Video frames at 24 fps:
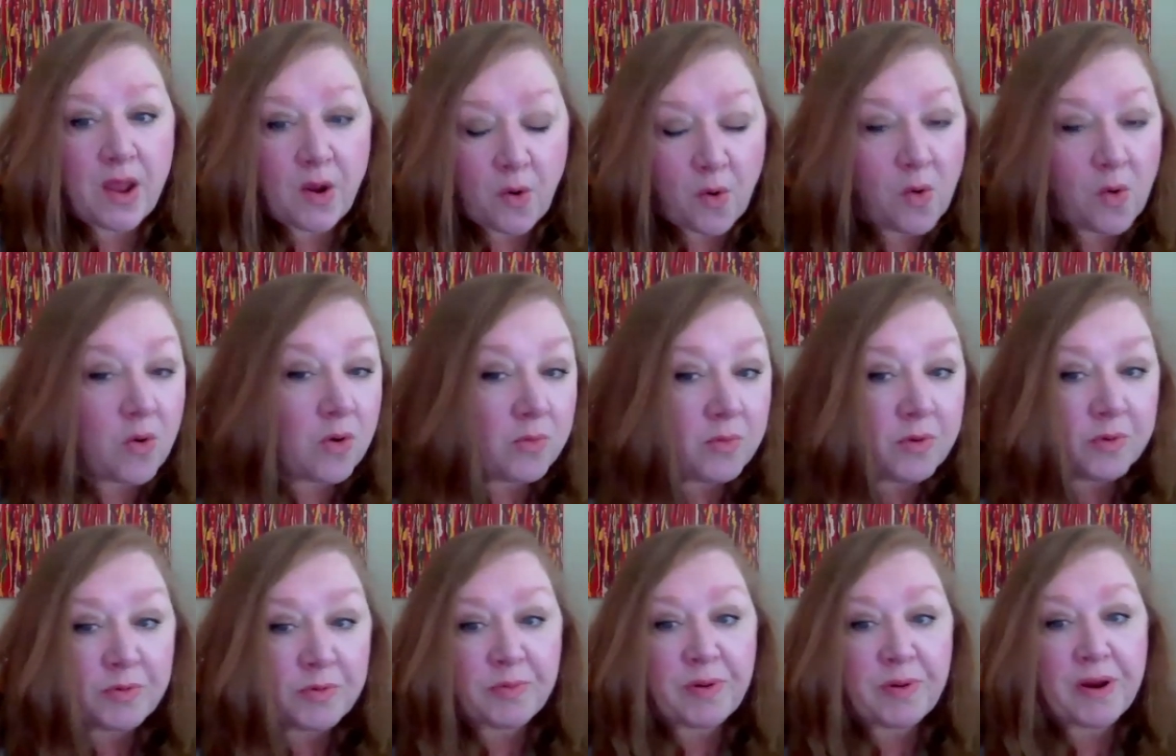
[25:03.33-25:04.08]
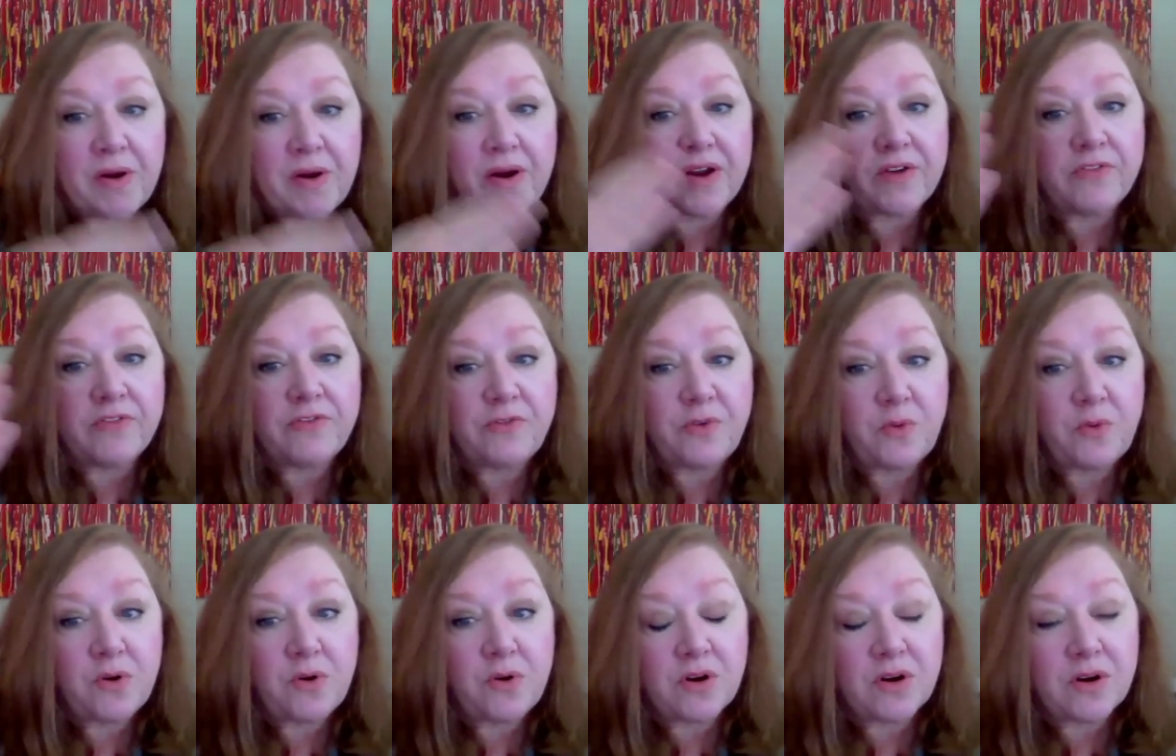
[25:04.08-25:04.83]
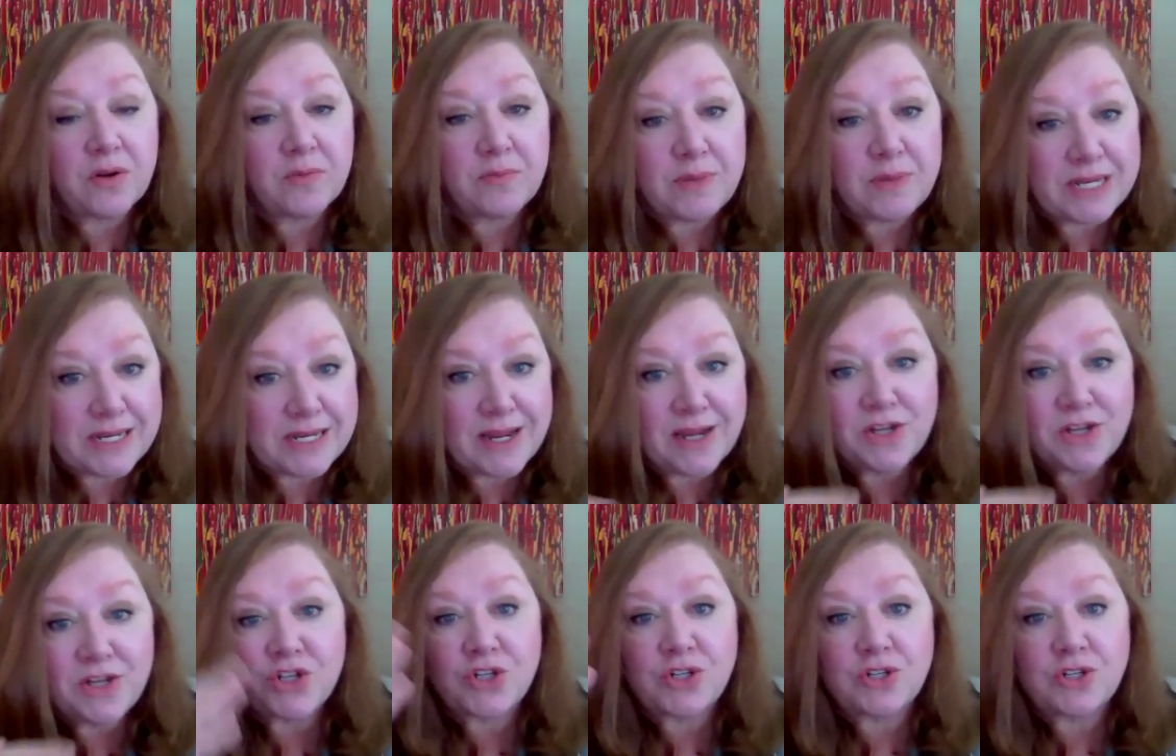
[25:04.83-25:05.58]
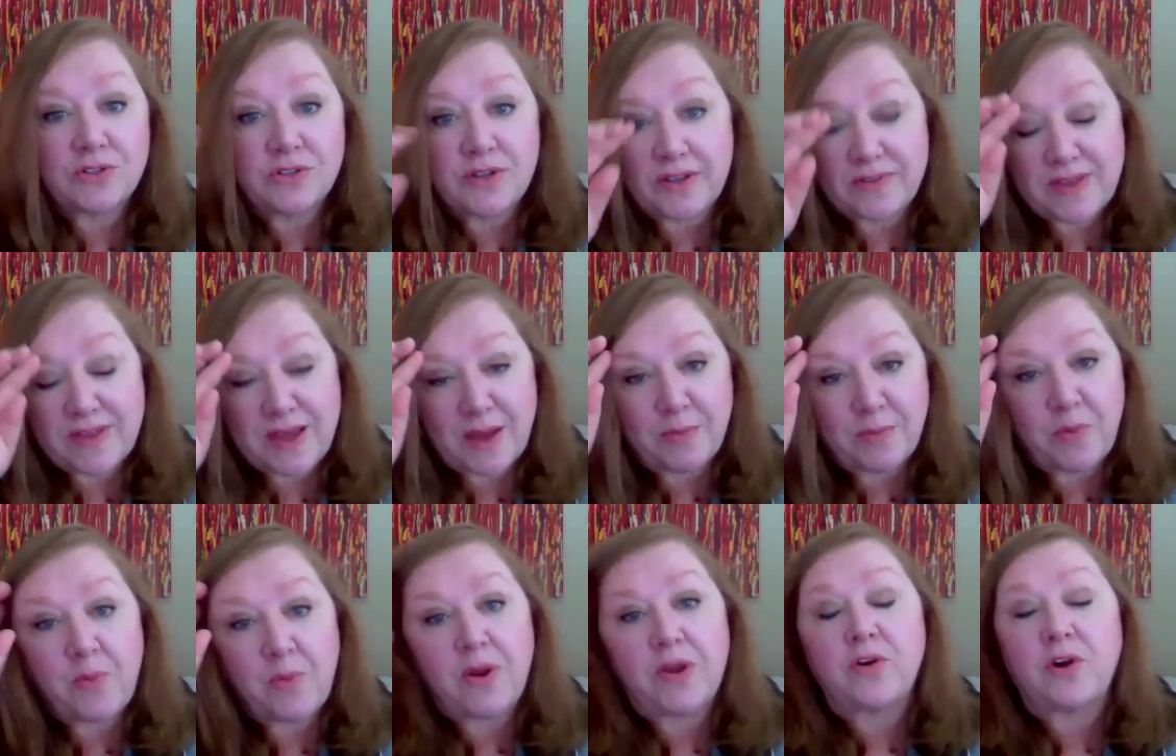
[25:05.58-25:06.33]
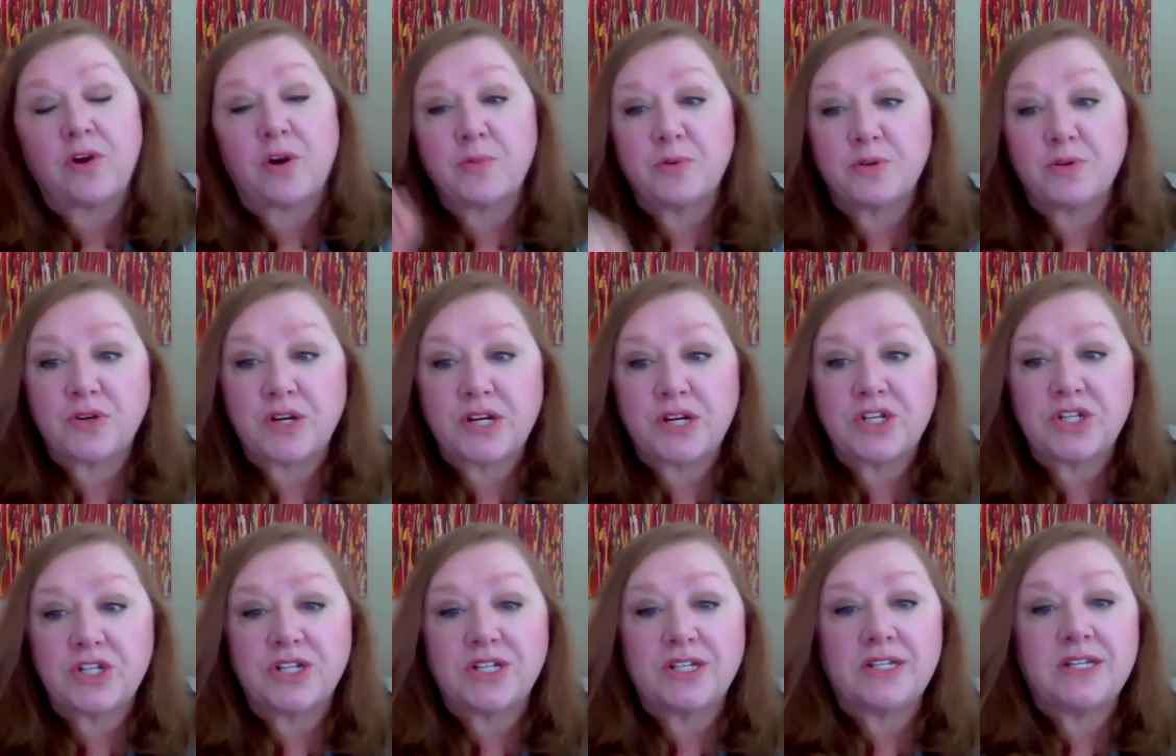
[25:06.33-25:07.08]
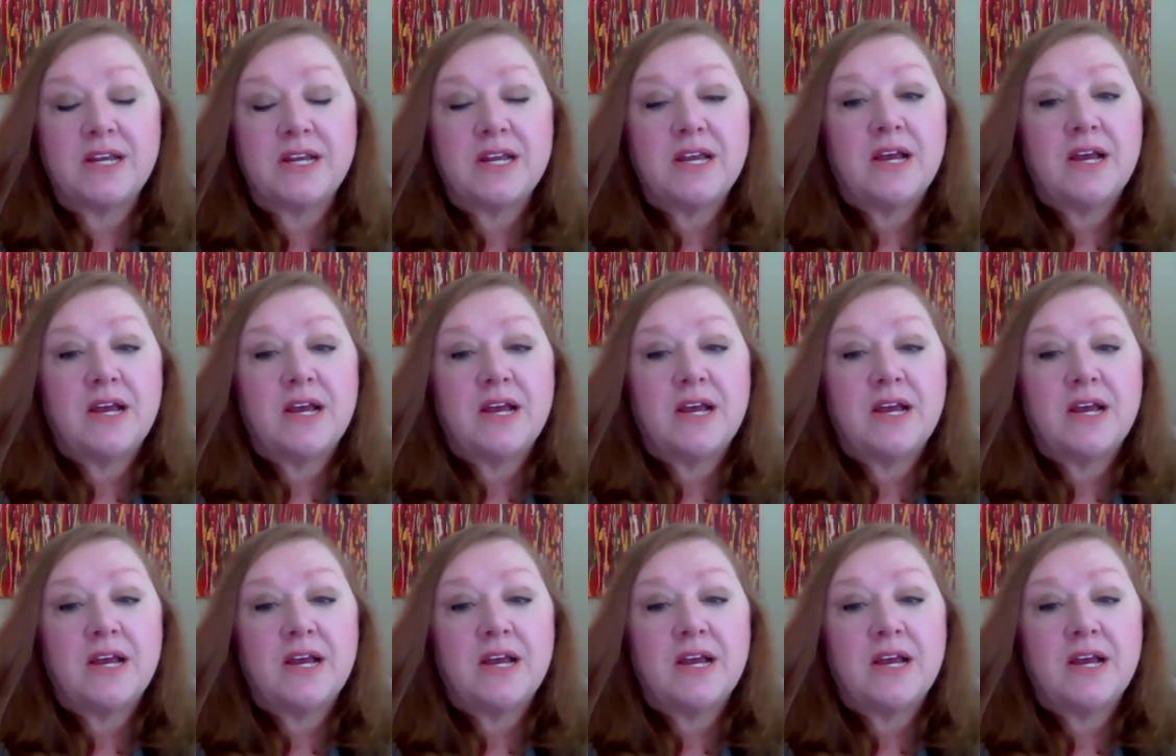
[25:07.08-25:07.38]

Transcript: Or we're preparing for mediation at that point or arbitration.